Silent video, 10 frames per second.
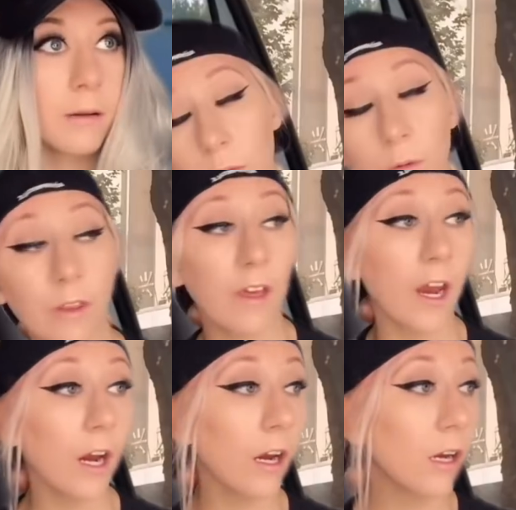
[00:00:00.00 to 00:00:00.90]
it. We're
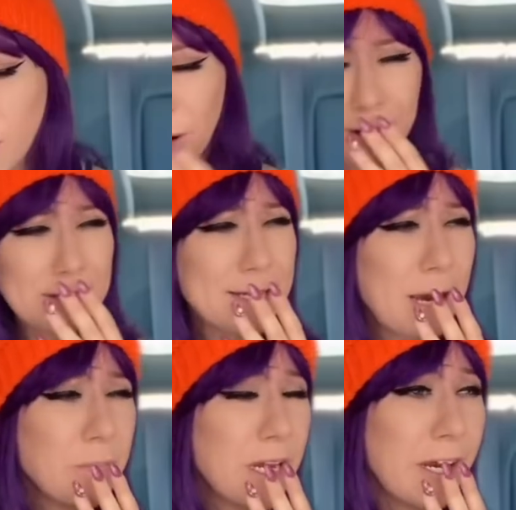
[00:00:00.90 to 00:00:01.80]
there. We're in
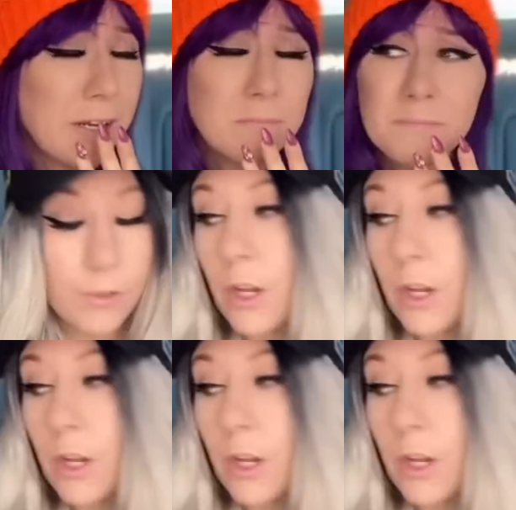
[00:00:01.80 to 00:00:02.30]
St. Pete?